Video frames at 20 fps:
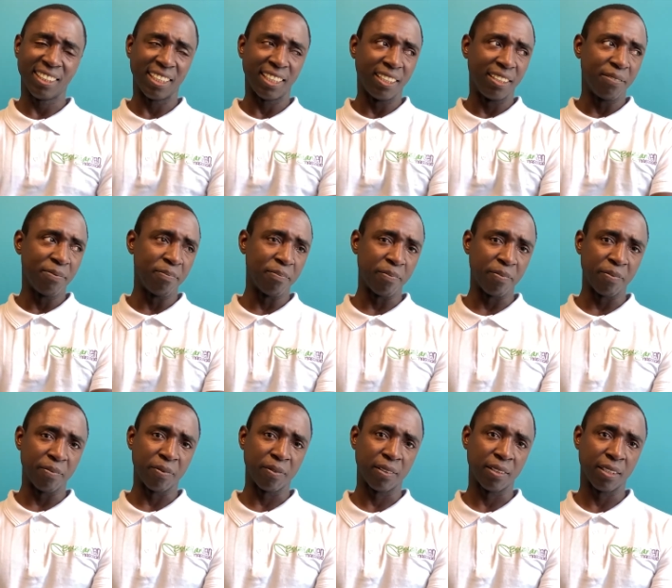
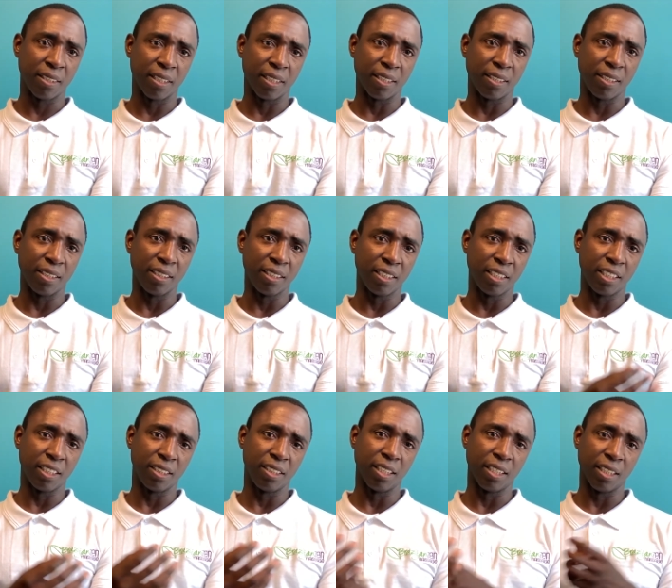and I think
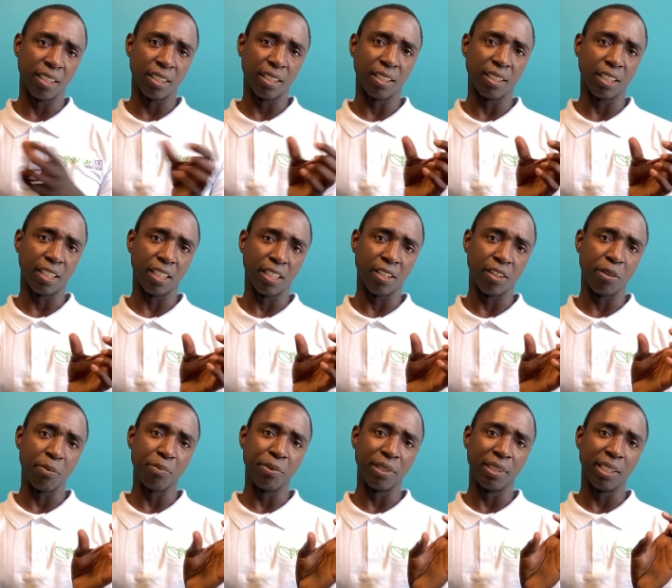the
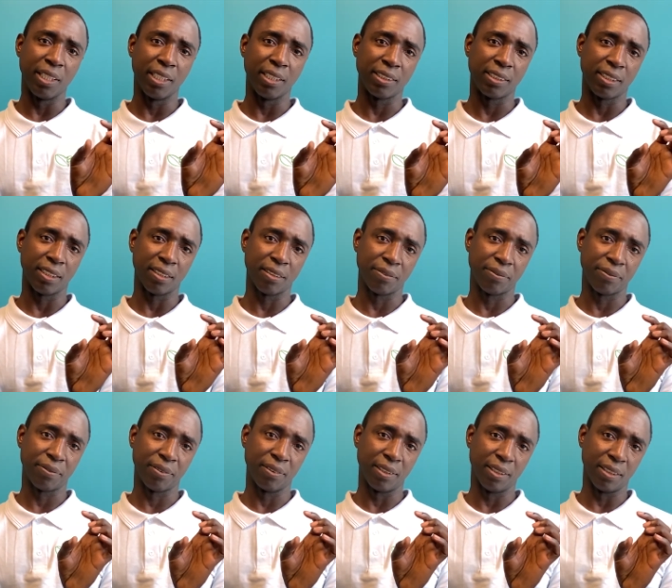combination of
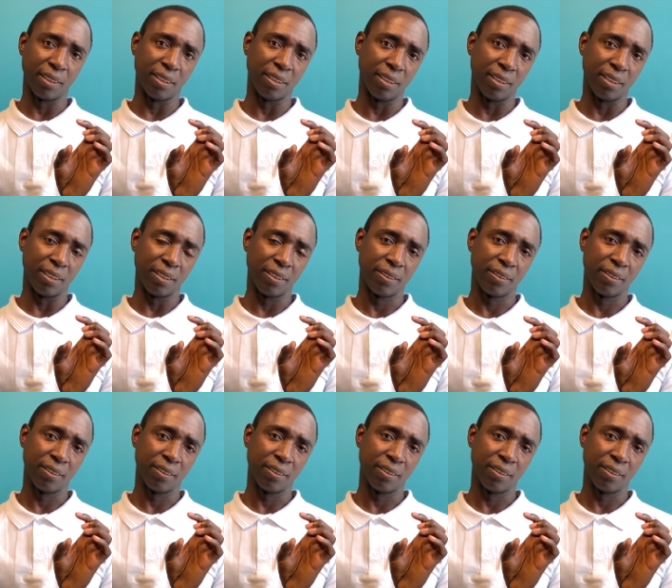the